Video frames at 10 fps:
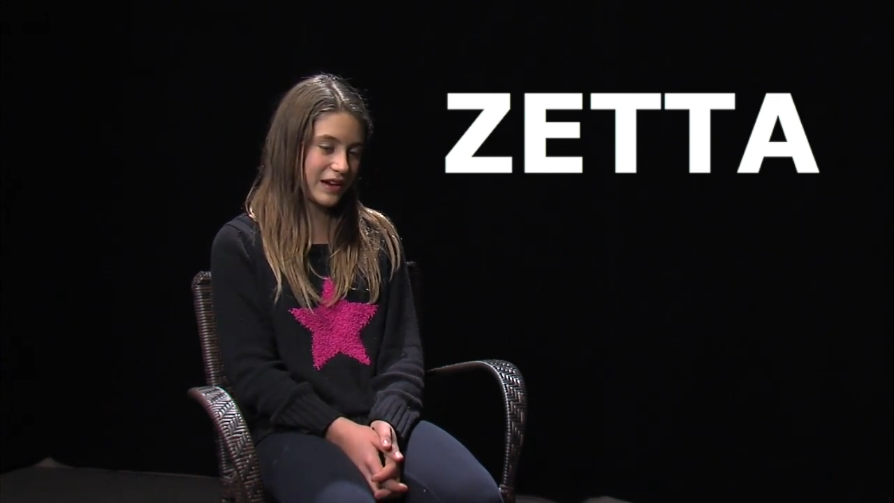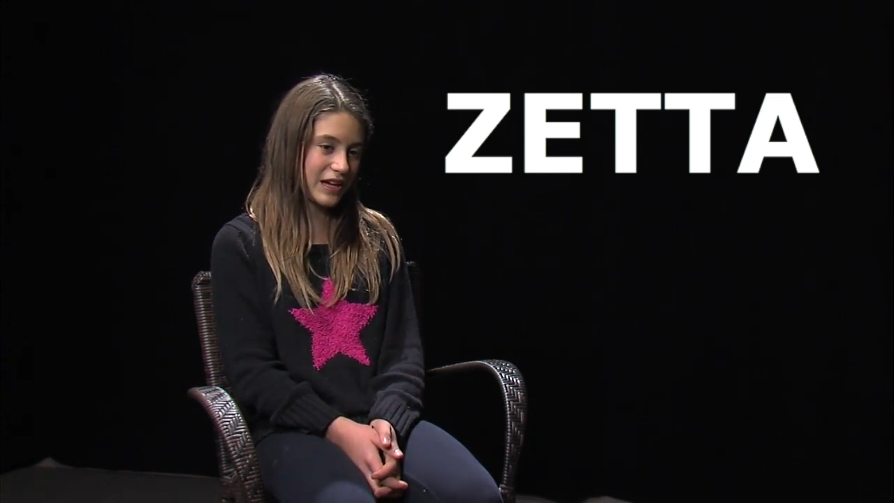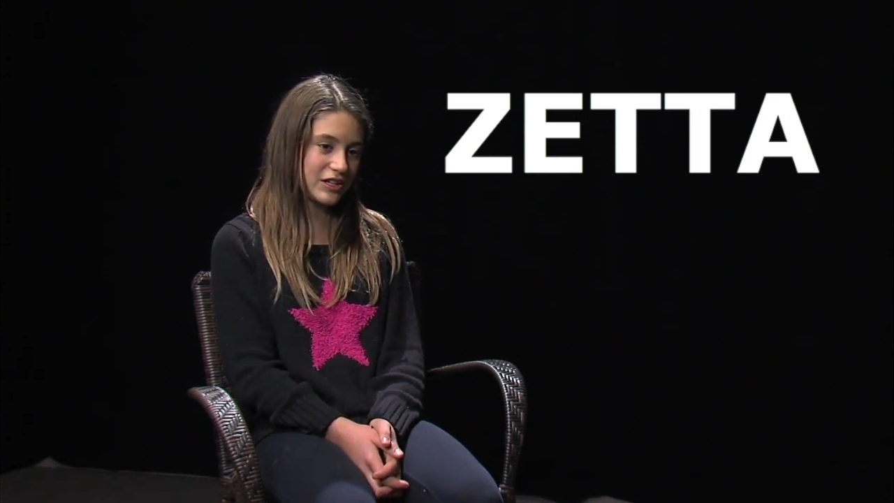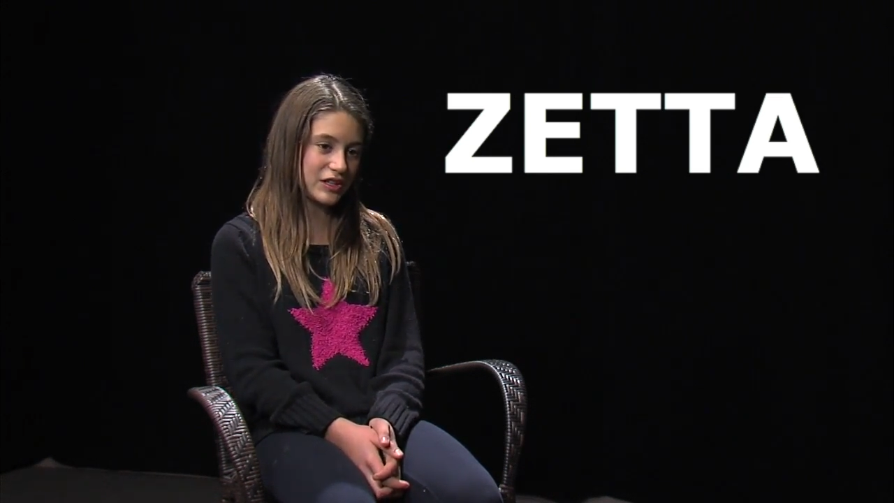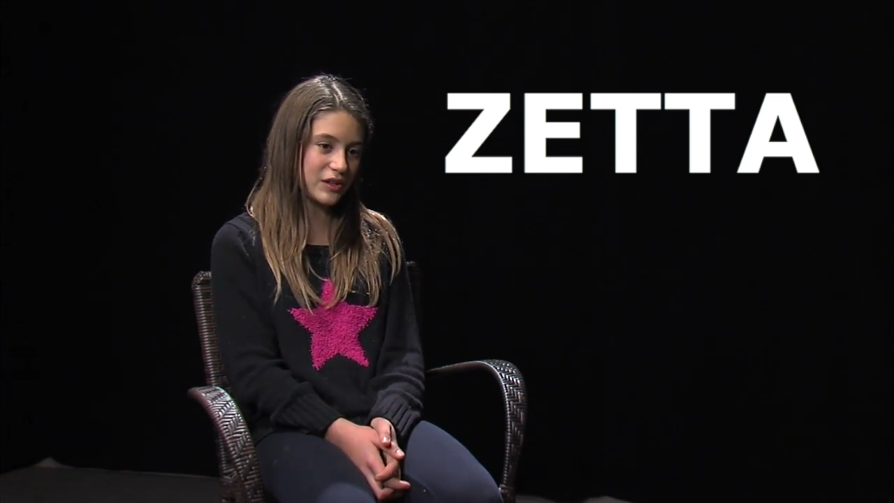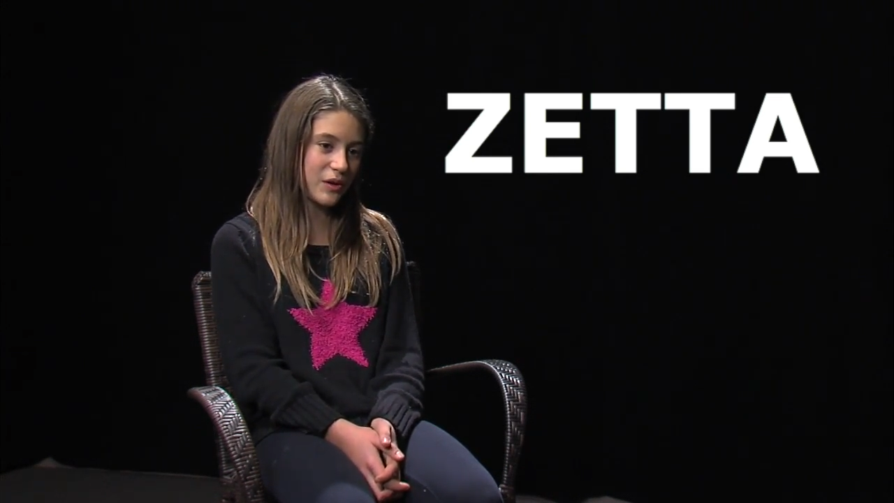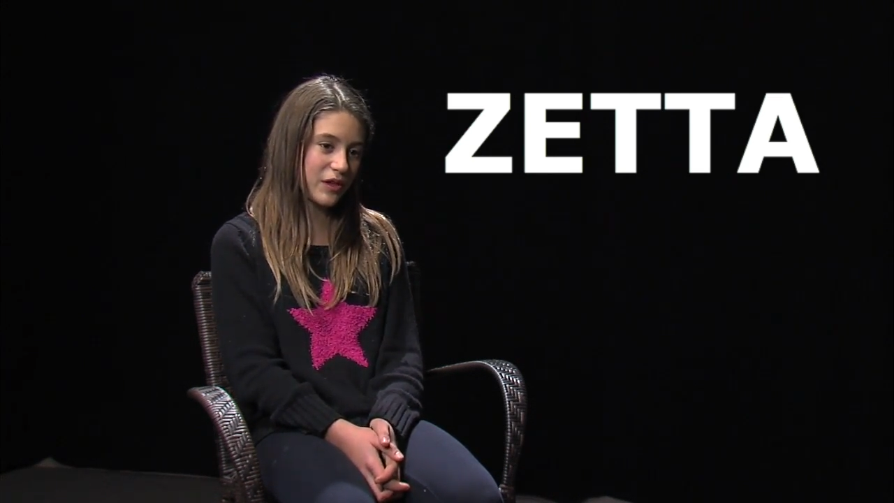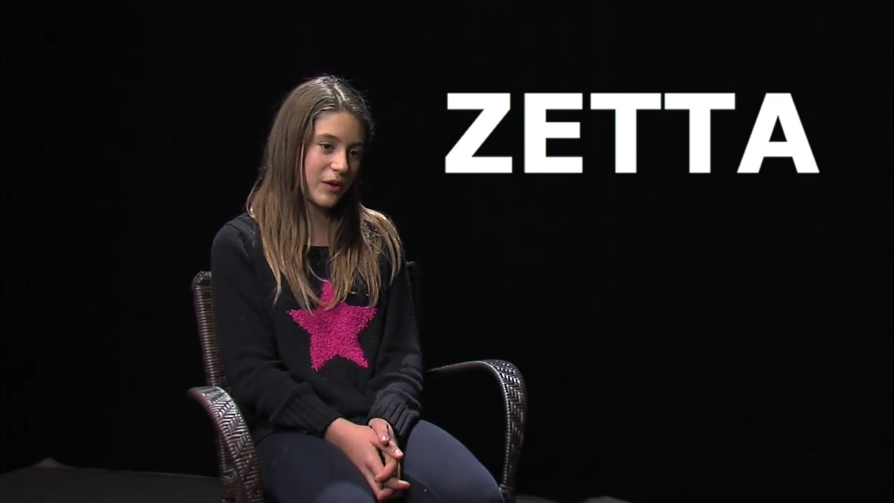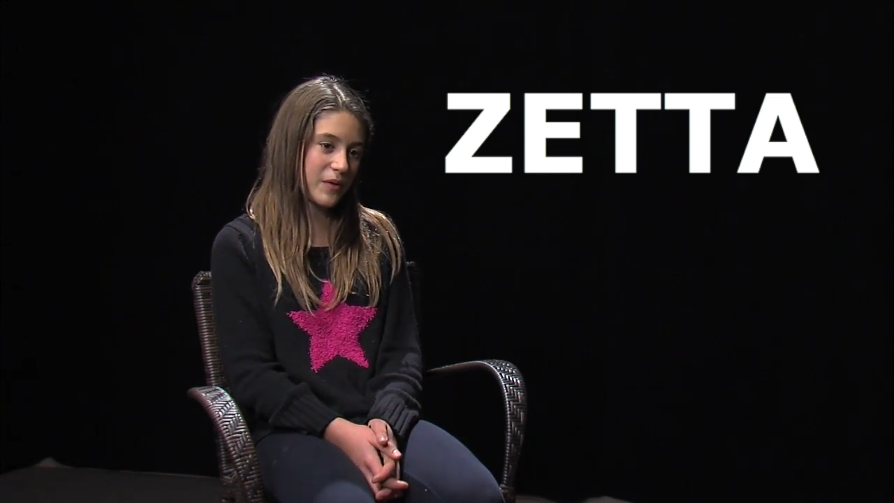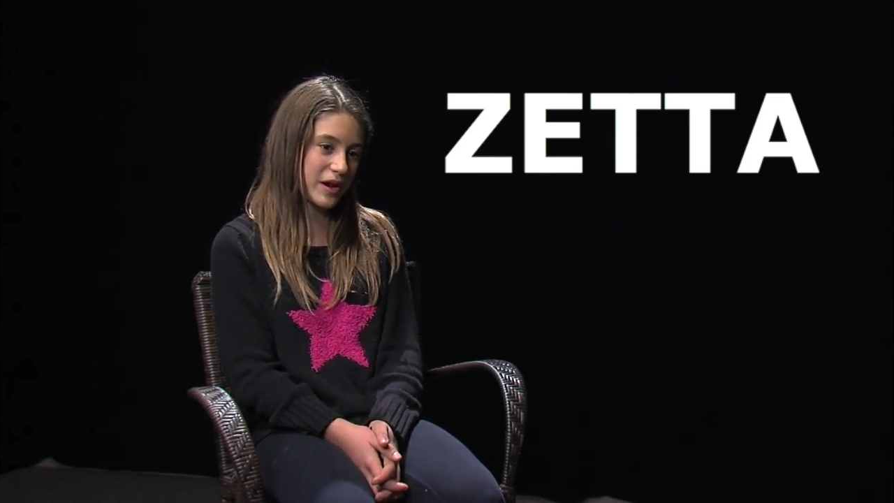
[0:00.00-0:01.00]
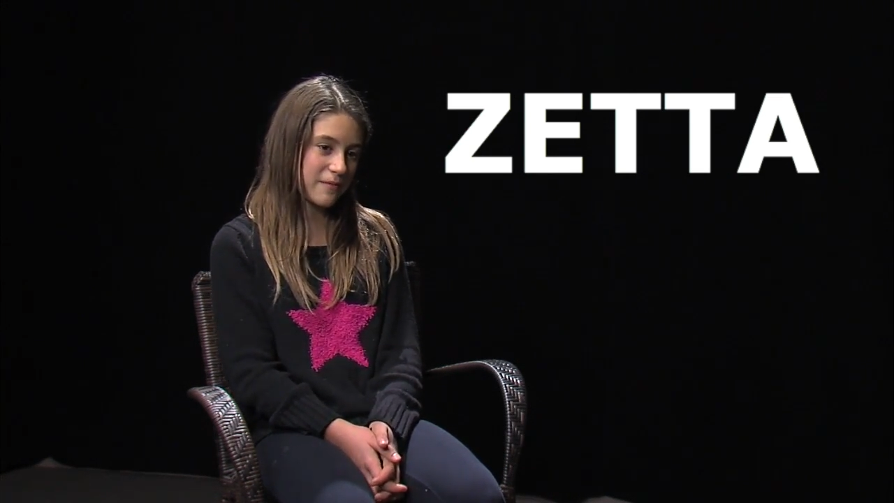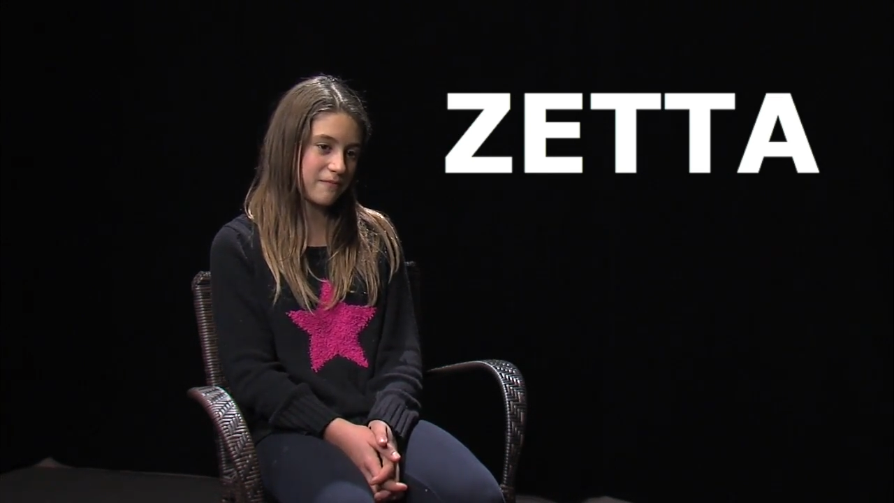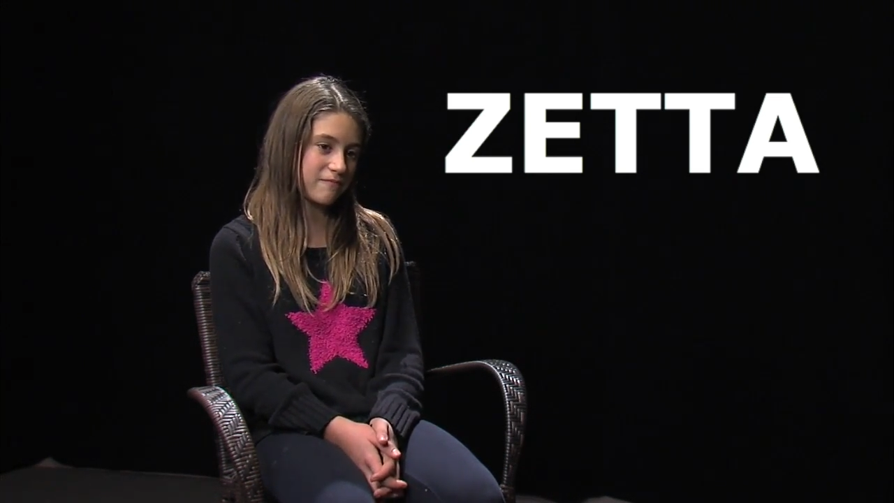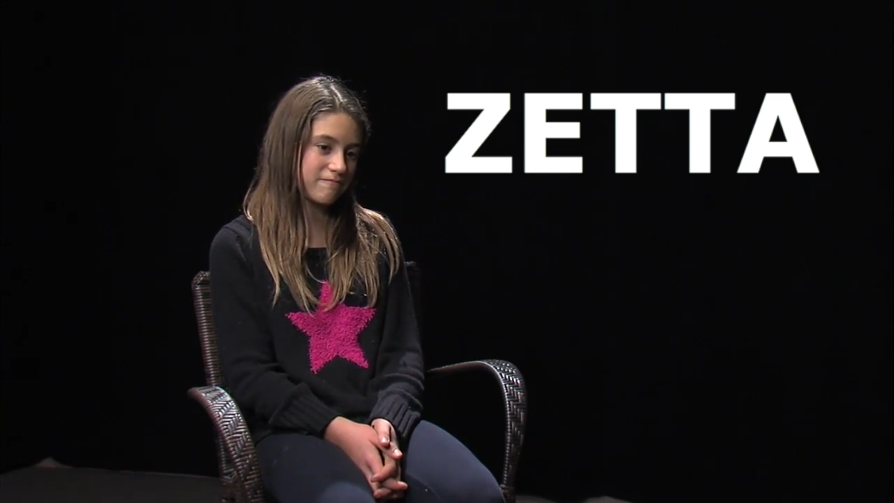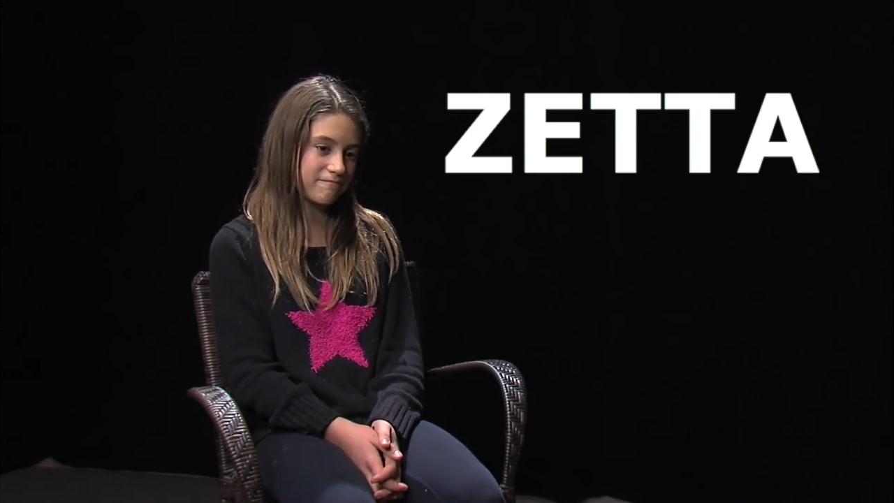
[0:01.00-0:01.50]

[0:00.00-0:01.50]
and I just go there when I'm